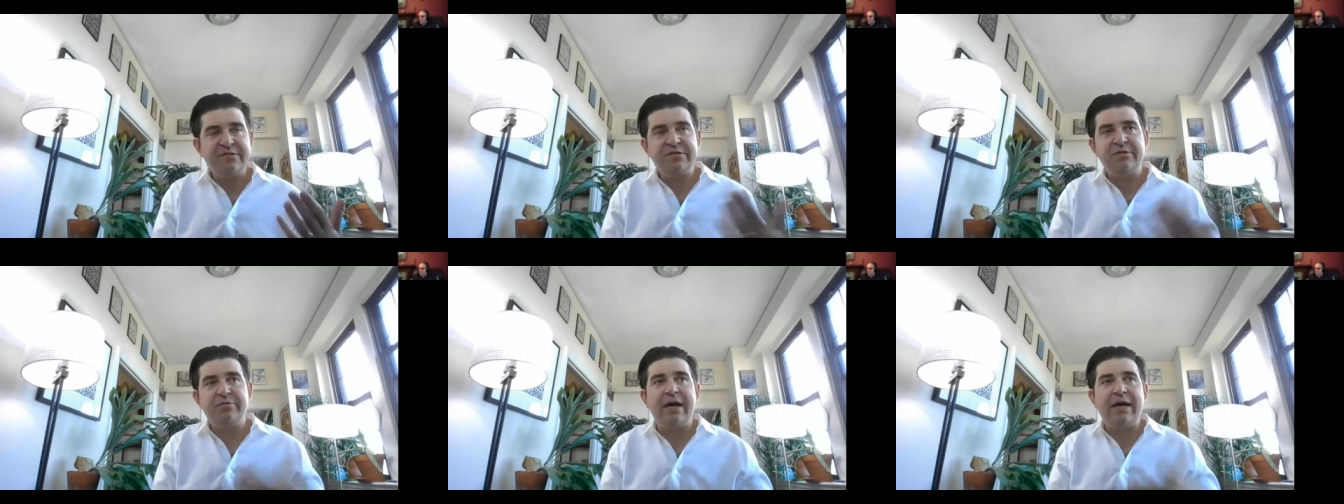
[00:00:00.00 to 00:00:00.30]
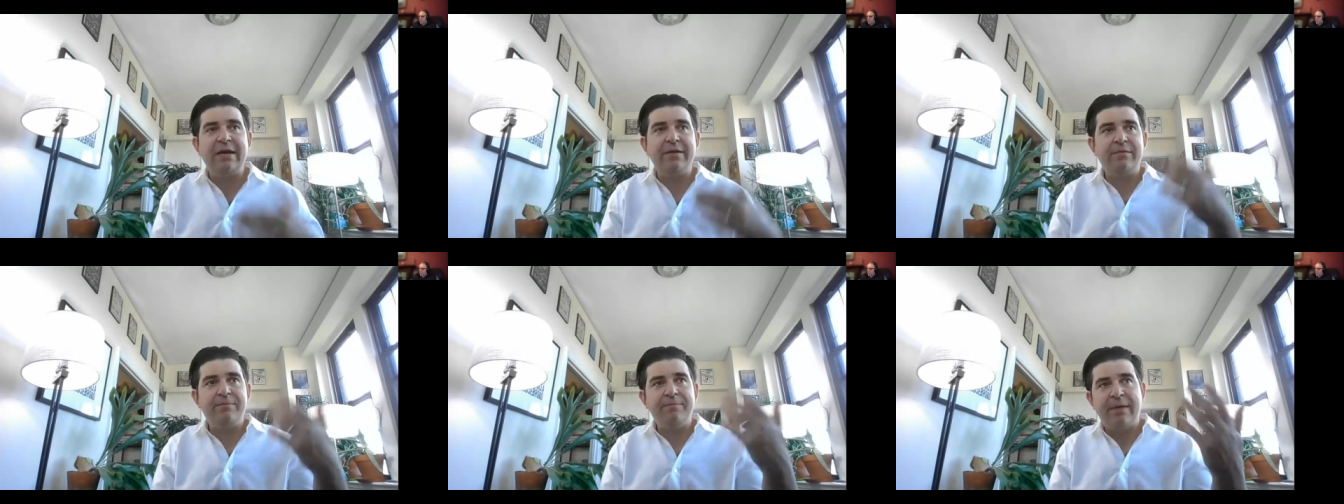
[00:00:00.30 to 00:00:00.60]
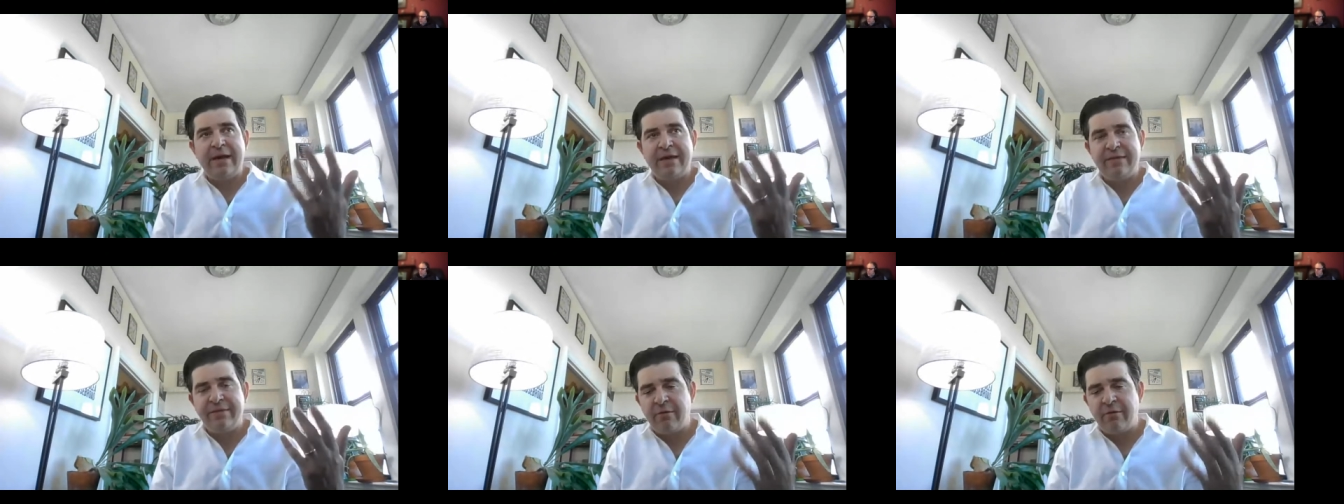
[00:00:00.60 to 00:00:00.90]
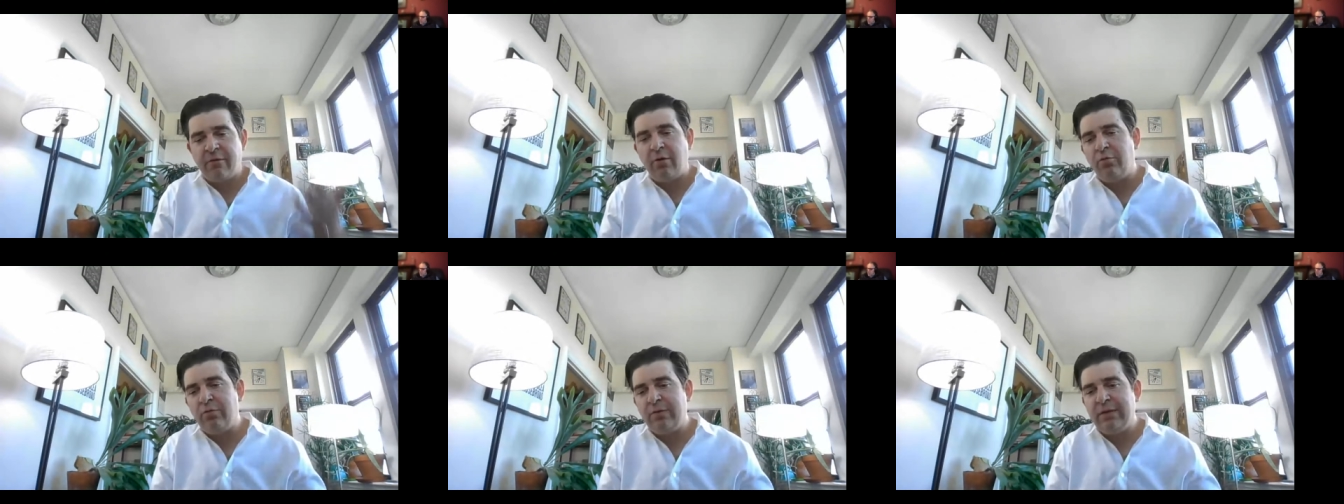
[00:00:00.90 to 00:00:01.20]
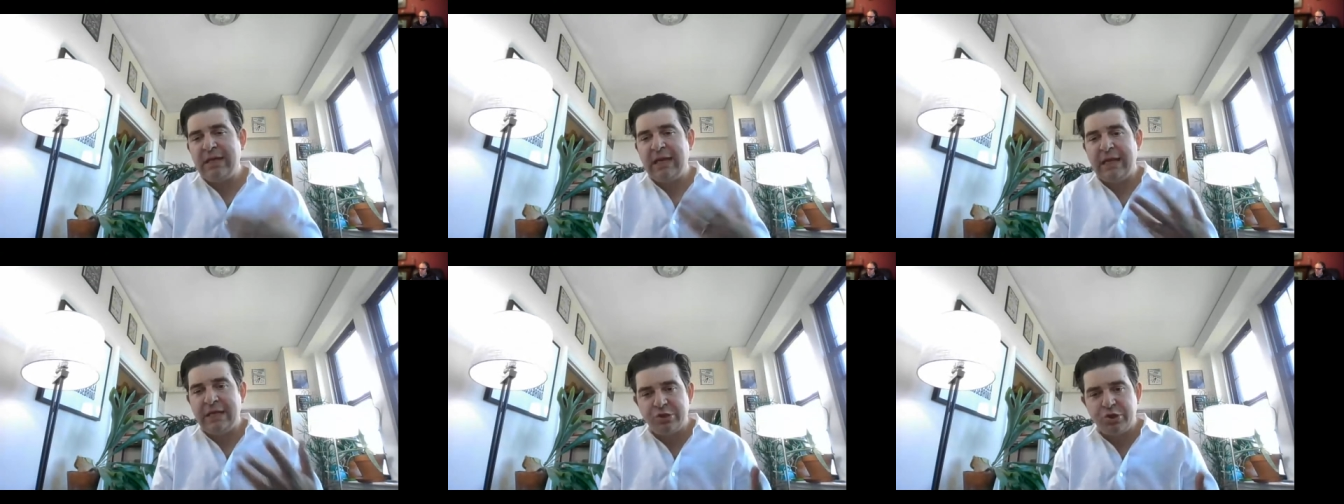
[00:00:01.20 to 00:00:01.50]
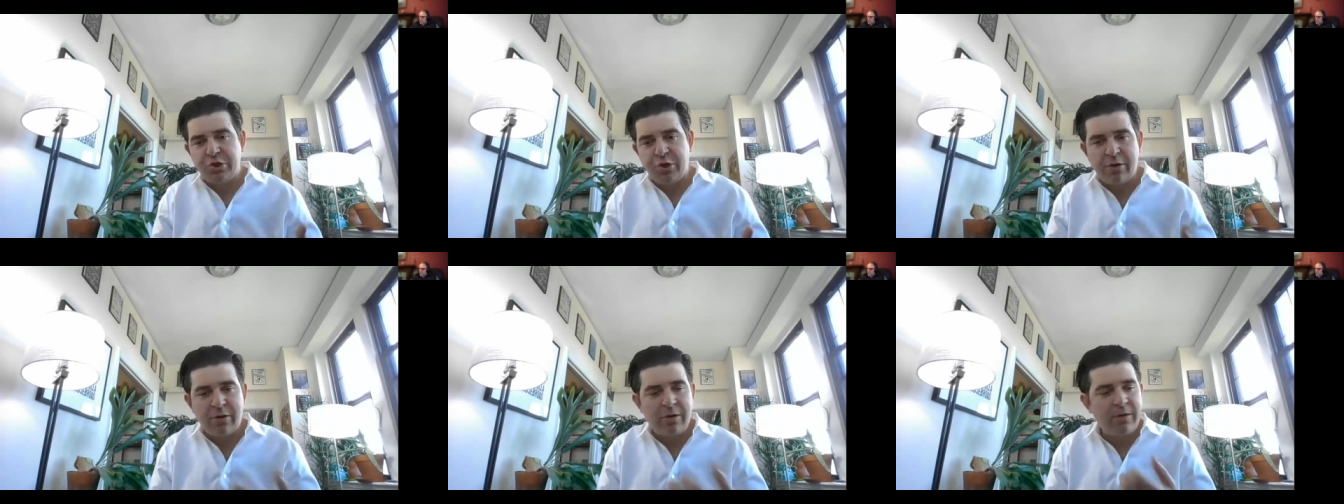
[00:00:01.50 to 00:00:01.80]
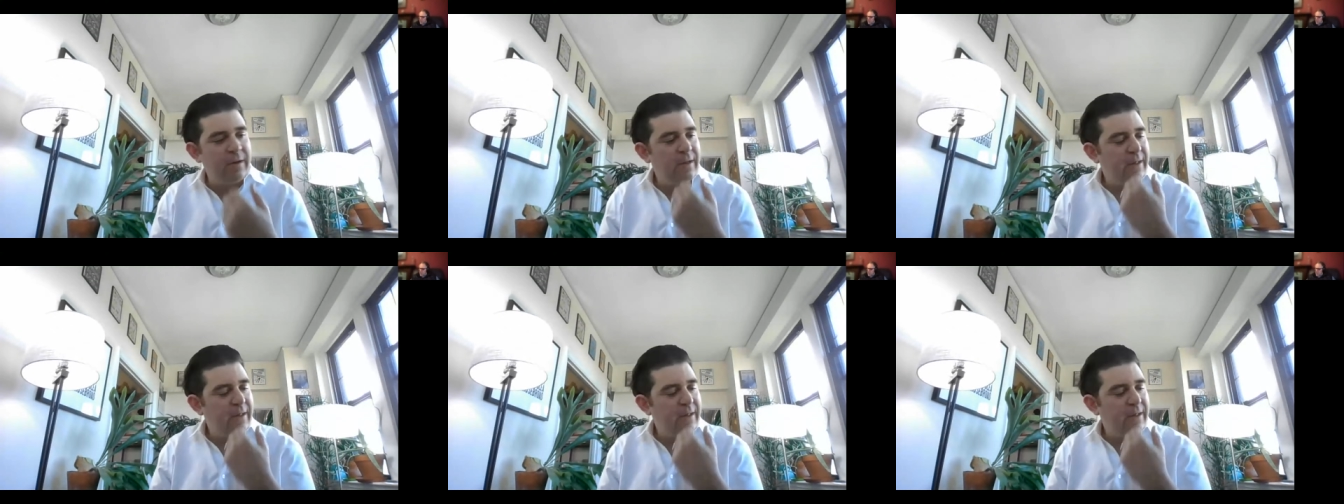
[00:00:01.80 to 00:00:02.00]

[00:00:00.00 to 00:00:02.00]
do not by their own nature